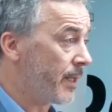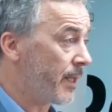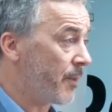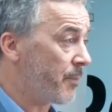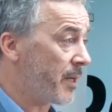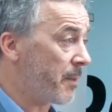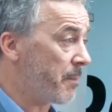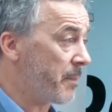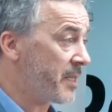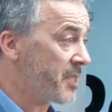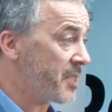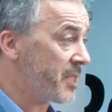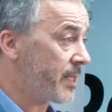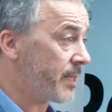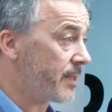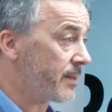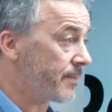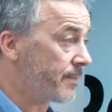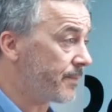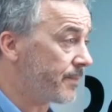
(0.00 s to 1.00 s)
about a
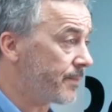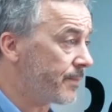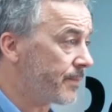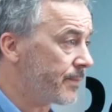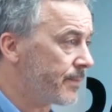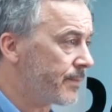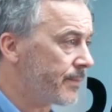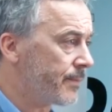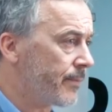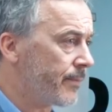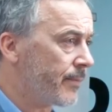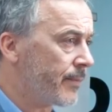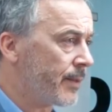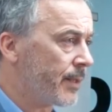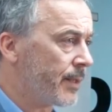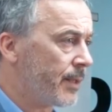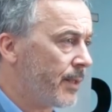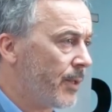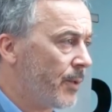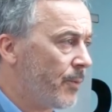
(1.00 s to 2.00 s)
missile.
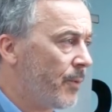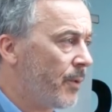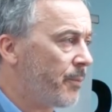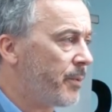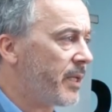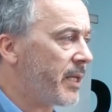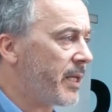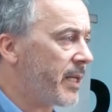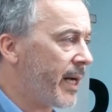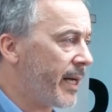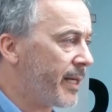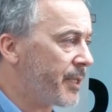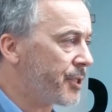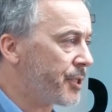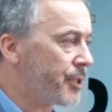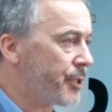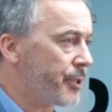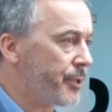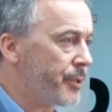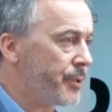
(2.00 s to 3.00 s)
What would the Yanks
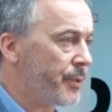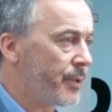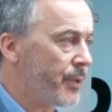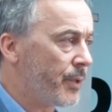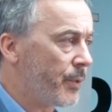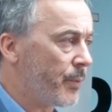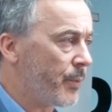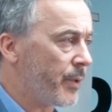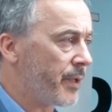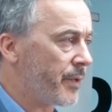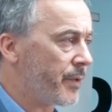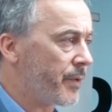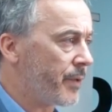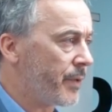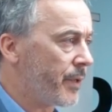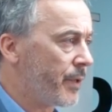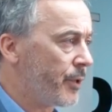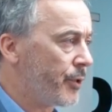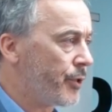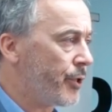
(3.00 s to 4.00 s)
do with
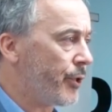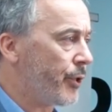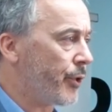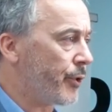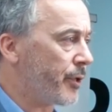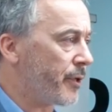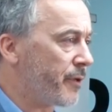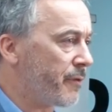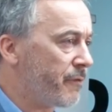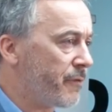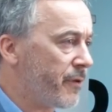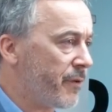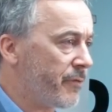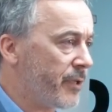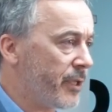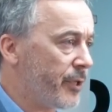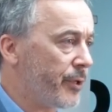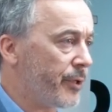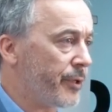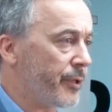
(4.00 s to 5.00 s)

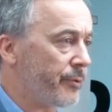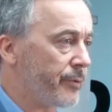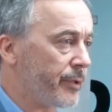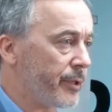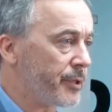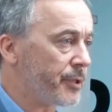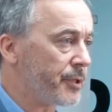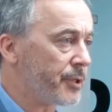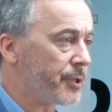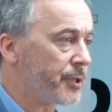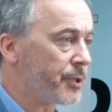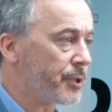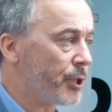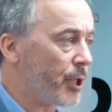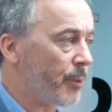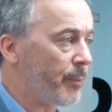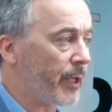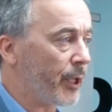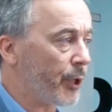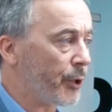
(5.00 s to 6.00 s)
250 on the runs
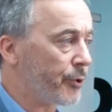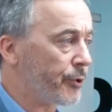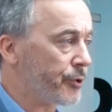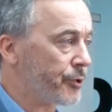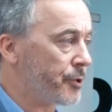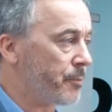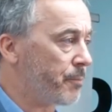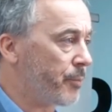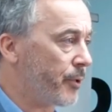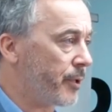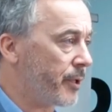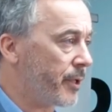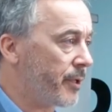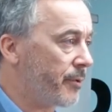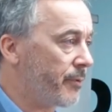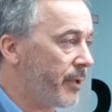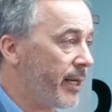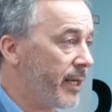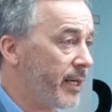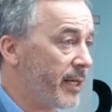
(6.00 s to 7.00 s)
coming across the
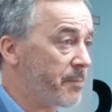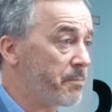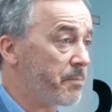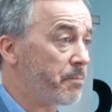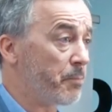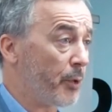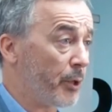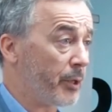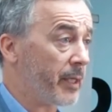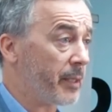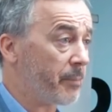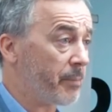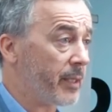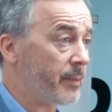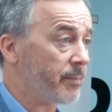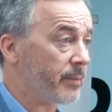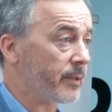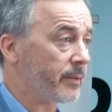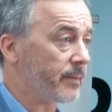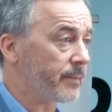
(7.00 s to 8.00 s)
border, regularly murdering
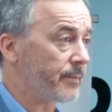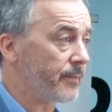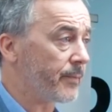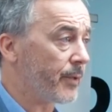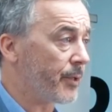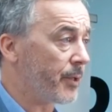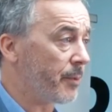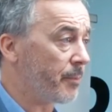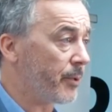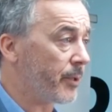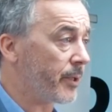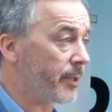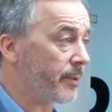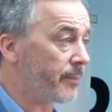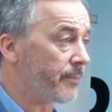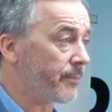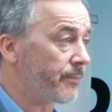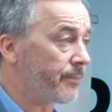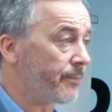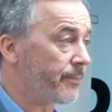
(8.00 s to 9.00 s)
people on the border?
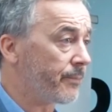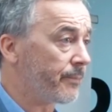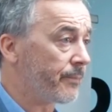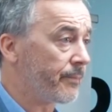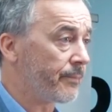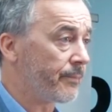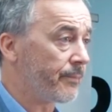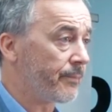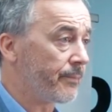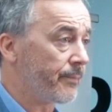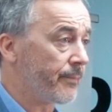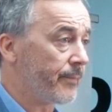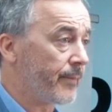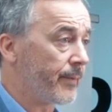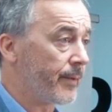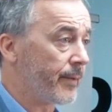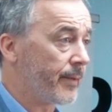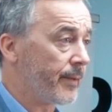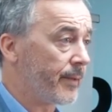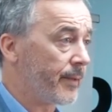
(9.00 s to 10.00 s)

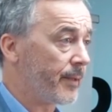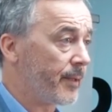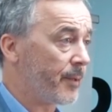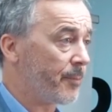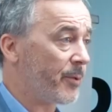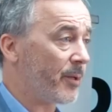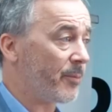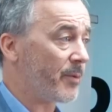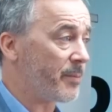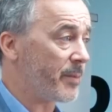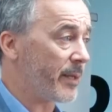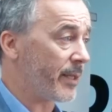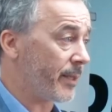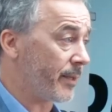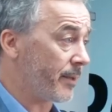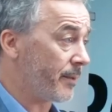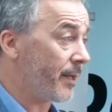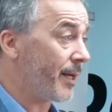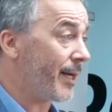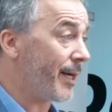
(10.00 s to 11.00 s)
There'd probably been
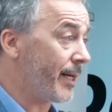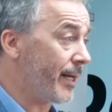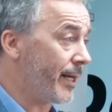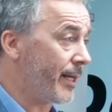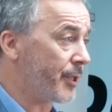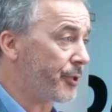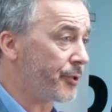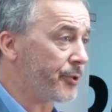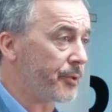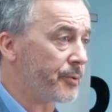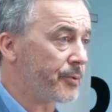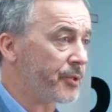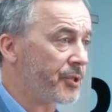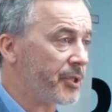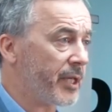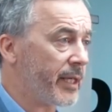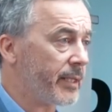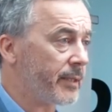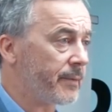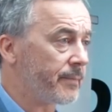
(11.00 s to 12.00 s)
a drone
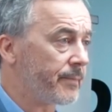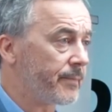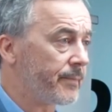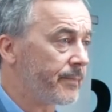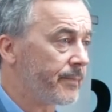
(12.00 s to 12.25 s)
strike.